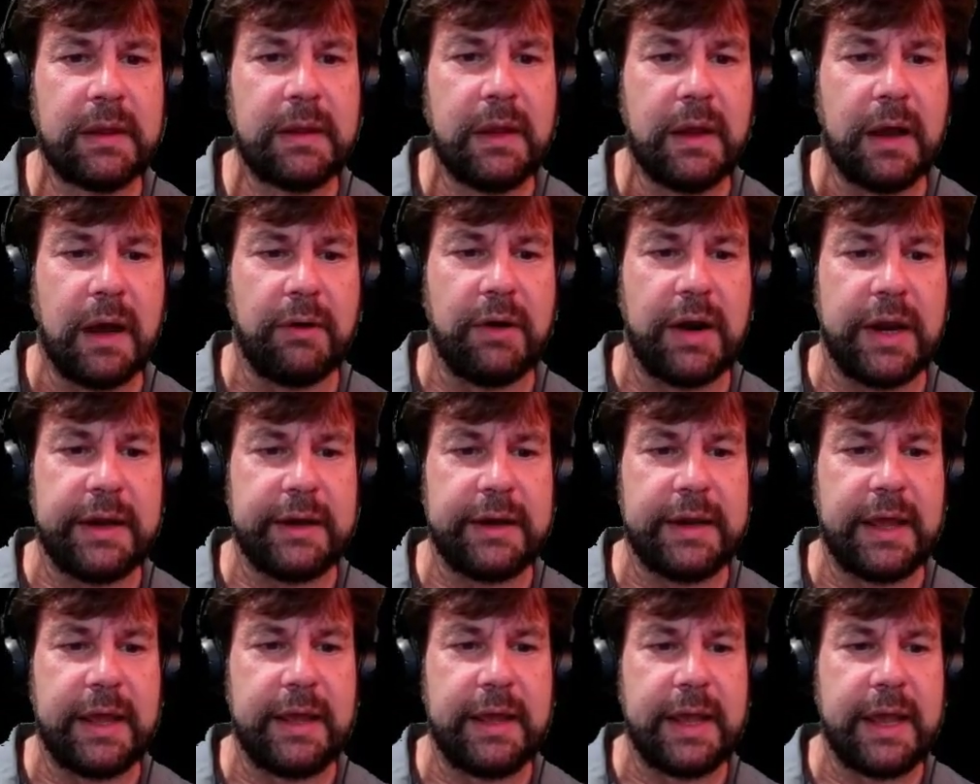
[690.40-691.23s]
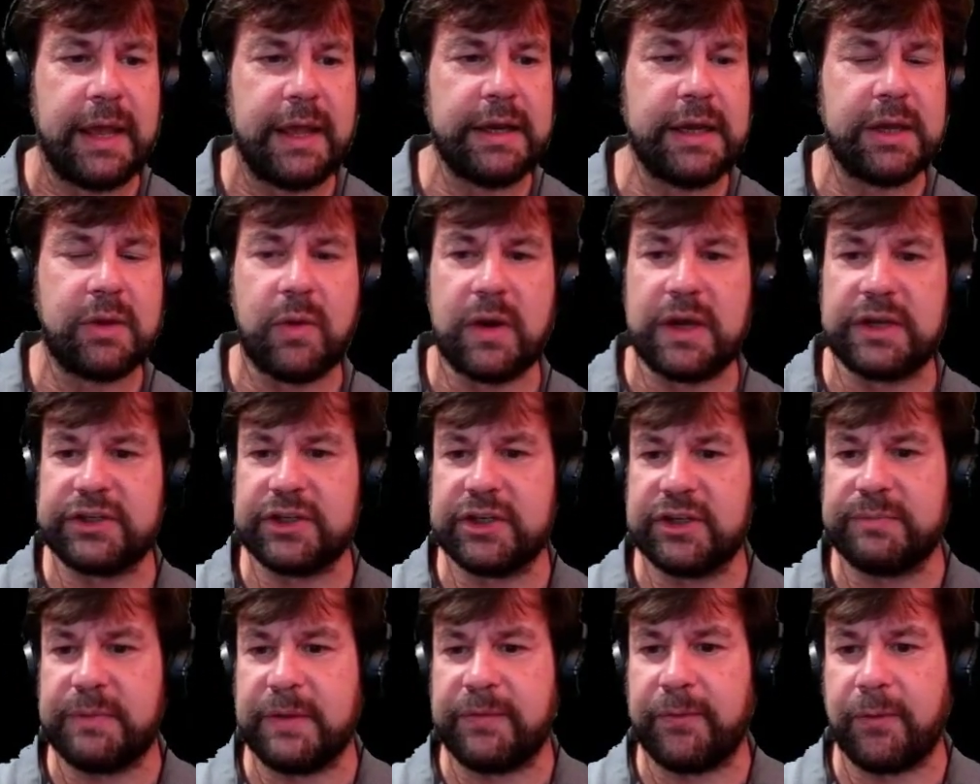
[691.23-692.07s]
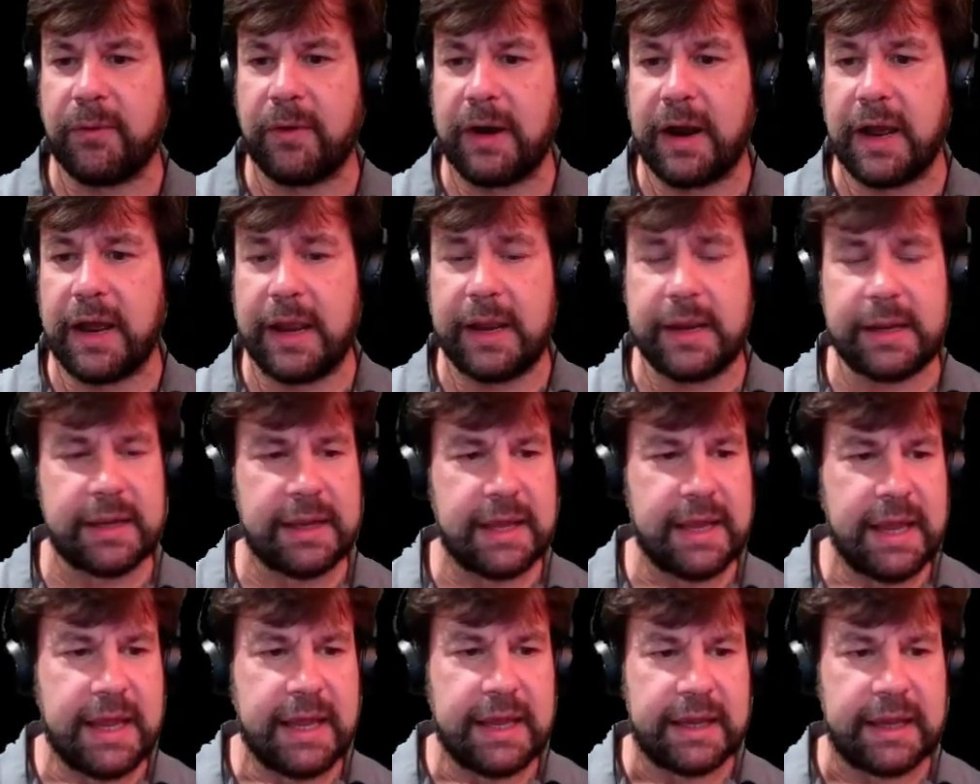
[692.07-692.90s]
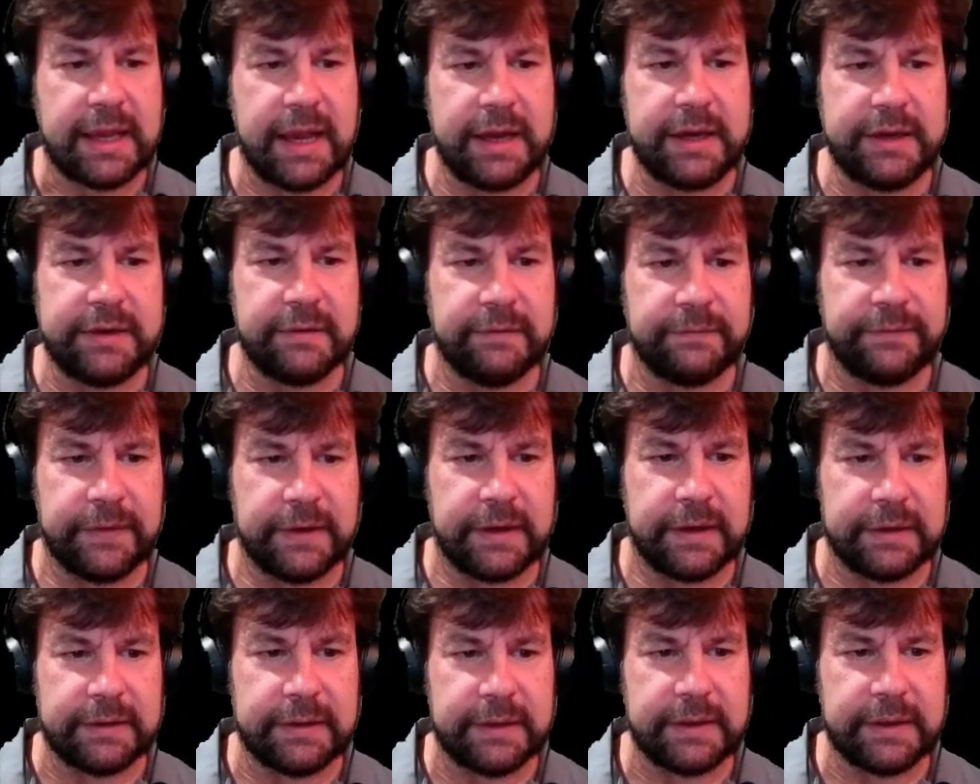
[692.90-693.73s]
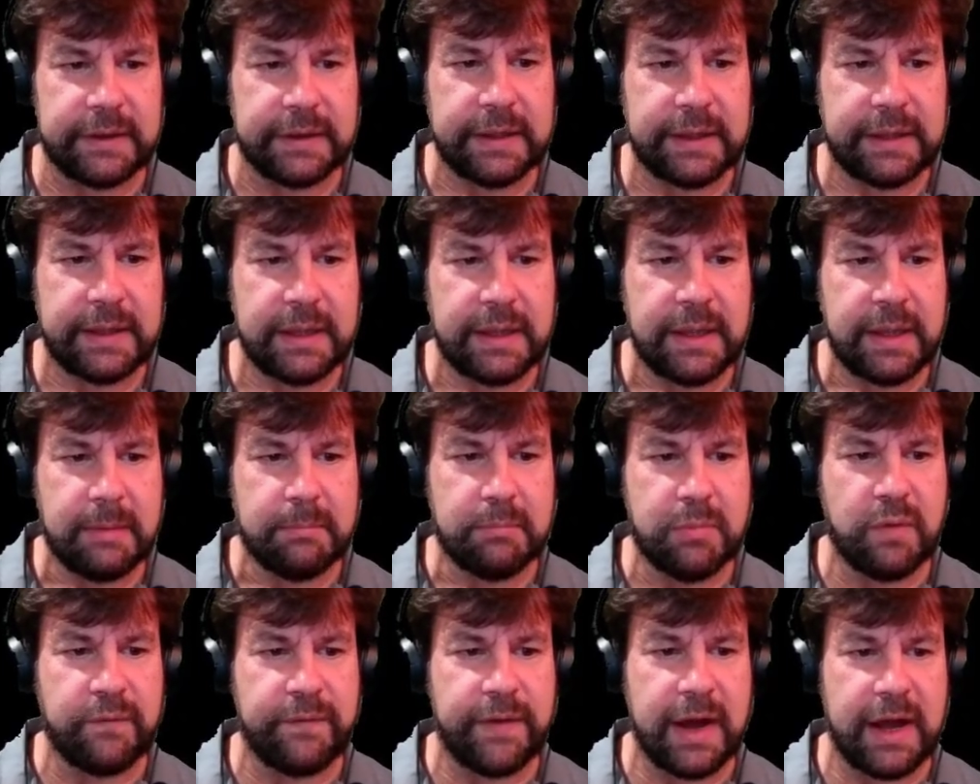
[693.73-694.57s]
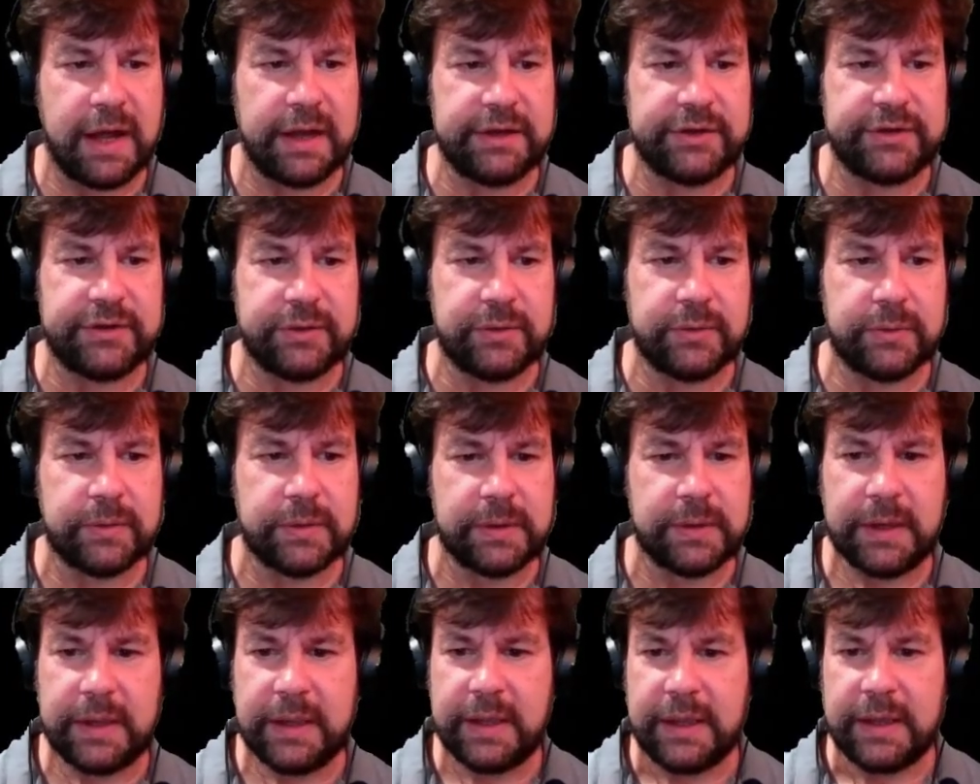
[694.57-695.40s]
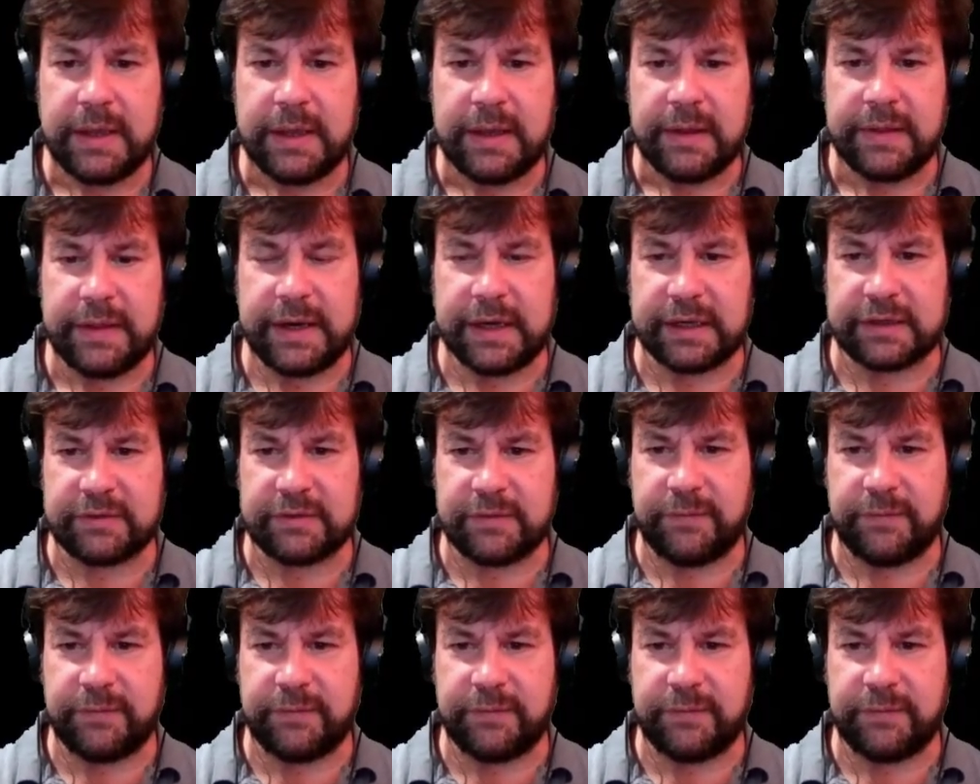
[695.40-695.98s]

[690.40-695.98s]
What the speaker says: All right. Any questions before I kind of move on to the next